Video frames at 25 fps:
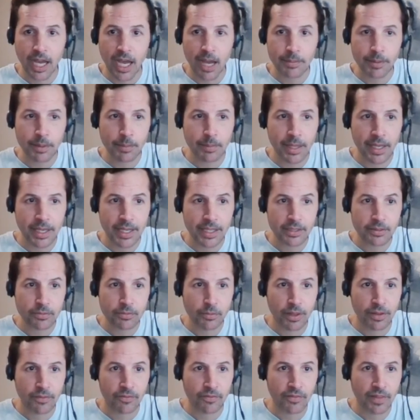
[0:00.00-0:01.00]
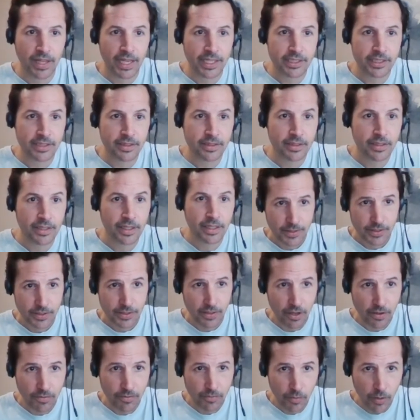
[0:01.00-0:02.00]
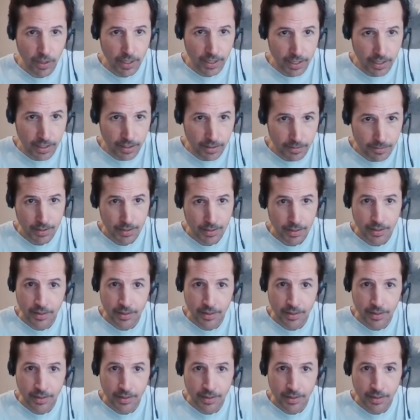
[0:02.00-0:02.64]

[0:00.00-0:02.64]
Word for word: optimized with Infleqtion's software.